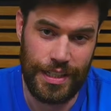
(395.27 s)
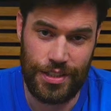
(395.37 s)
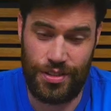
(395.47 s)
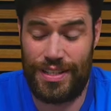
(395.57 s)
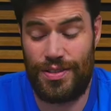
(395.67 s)

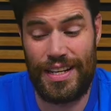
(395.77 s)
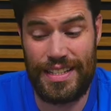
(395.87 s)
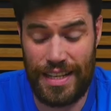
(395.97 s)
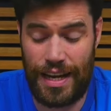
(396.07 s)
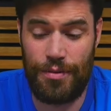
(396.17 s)
So
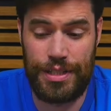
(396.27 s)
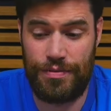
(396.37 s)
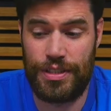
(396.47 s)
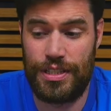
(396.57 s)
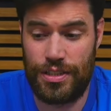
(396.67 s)
I would
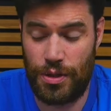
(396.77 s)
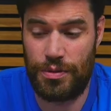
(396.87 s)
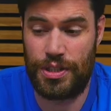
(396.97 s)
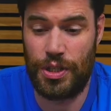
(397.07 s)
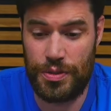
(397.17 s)
definitely go
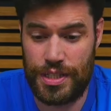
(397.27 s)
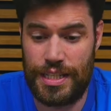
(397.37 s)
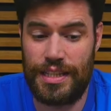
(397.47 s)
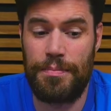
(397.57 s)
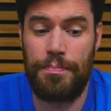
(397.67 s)
with those.
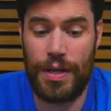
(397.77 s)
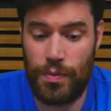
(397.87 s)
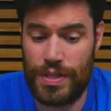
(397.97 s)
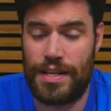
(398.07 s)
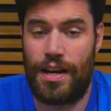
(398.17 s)
Get the big
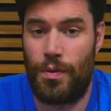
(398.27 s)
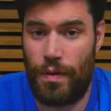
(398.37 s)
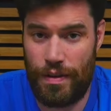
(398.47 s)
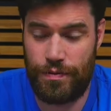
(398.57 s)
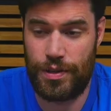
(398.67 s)
ones out of the
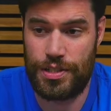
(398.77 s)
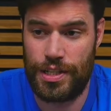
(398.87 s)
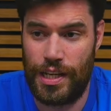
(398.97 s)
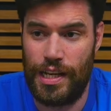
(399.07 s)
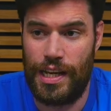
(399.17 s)
way first.
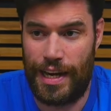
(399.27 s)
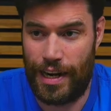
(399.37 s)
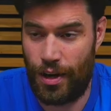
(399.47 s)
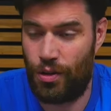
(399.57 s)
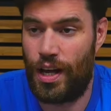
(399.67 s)
And I
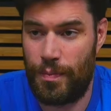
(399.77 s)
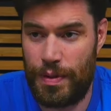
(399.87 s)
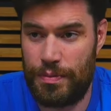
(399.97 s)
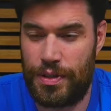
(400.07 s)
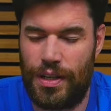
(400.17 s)
know a lot of
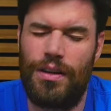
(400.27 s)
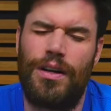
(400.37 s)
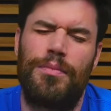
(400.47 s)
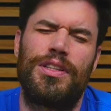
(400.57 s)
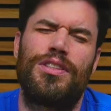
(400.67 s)
people are like, oh,
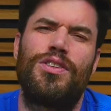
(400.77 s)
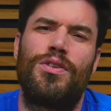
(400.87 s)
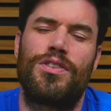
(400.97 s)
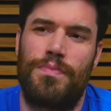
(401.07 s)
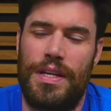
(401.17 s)
but it's so
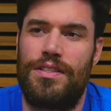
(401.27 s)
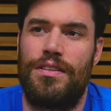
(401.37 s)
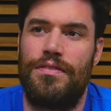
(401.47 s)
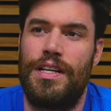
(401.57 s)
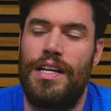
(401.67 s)

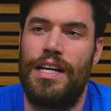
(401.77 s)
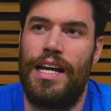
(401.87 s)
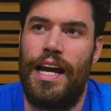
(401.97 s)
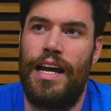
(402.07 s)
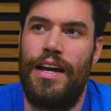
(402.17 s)
expensive.
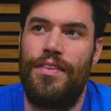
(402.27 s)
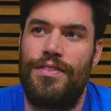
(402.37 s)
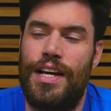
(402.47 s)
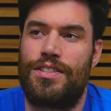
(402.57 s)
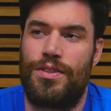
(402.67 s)
And
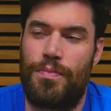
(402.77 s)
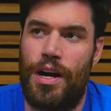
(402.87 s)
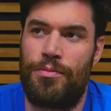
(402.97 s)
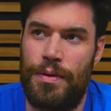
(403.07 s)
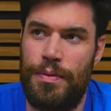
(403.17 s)
that's the
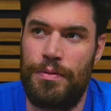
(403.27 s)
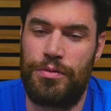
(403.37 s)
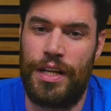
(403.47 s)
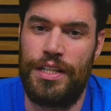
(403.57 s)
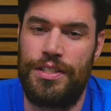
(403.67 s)
problem that people
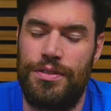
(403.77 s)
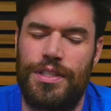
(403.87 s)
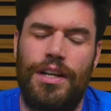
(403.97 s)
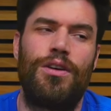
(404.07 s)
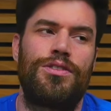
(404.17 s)
run into. It's
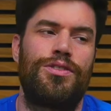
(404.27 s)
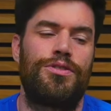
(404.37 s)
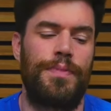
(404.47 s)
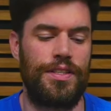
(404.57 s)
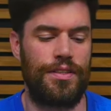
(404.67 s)
like, oh, it's so
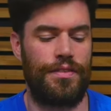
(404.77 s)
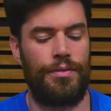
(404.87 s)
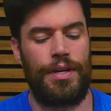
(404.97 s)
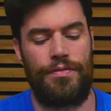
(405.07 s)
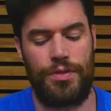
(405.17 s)
expensive. I
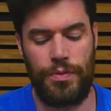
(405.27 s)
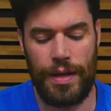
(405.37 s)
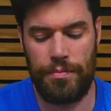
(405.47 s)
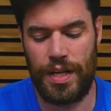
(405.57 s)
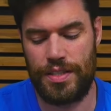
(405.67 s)
would have to
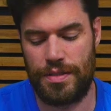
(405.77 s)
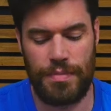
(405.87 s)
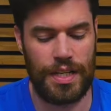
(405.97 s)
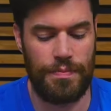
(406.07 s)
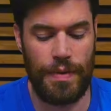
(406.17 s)
wait months and
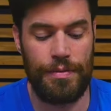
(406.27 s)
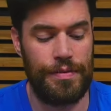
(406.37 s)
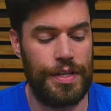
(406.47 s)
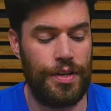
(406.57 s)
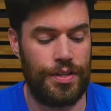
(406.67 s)
months, maybe even
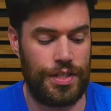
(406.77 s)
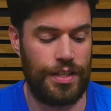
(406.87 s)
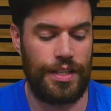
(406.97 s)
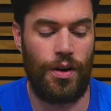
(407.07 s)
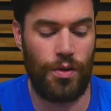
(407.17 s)
years to get
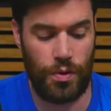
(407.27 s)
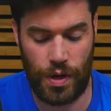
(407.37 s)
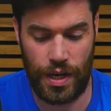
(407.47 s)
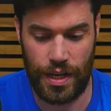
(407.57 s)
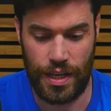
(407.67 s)
that Hulk
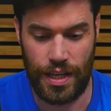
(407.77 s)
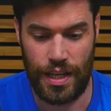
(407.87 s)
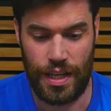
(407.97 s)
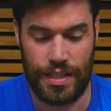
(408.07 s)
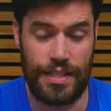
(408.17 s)
1
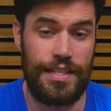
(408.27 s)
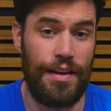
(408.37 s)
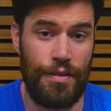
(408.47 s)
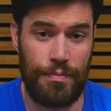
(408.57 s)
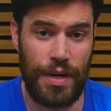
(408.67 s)
to
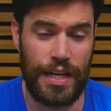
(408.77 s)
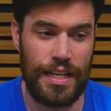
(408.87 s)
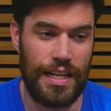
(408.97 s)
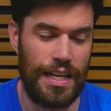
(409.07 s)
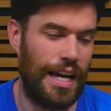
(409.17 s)
save up money.
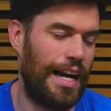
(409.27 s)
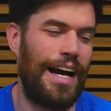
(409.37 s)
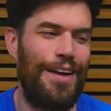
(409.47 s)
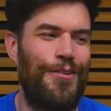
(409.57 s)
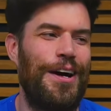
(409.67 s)
And
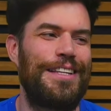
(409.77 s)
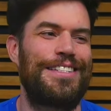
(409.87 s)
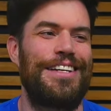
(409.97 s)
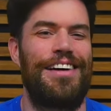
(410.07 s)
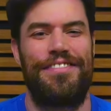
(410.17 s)
I want
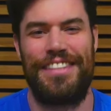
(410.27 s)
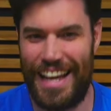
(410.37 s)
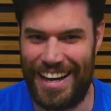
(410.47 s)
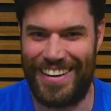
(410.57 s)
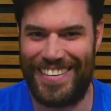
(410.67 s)
stuff now.